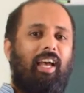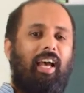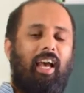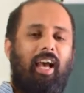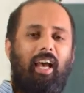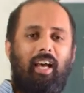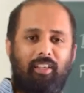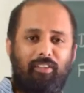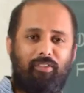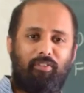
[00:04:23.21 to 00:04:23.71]

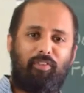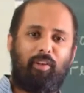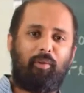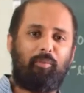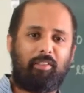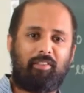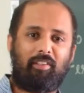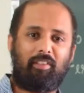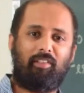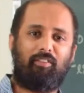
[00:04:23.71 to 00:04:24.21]
as
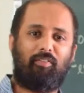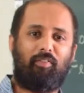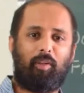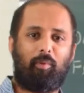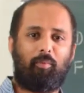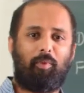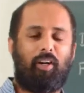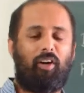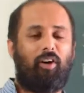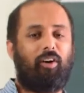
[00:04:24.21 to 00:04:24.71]
famous as
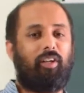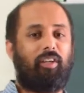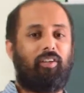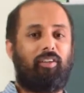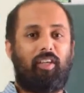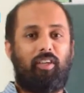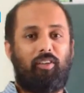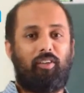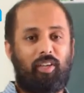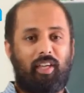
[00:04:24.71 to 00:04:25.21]
Fermat, or
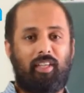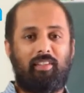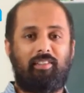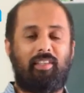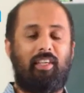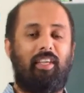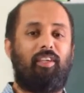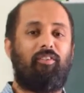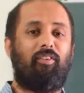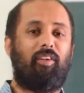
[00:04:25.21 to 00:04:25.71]
you can
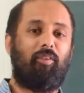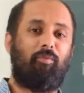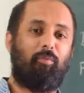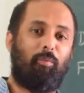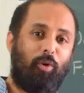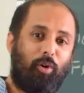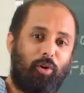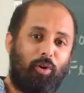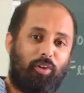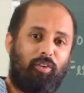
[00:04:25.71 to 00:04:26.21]
say even
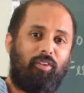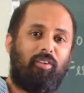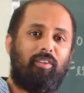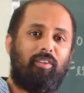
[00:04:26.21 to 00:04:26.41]
more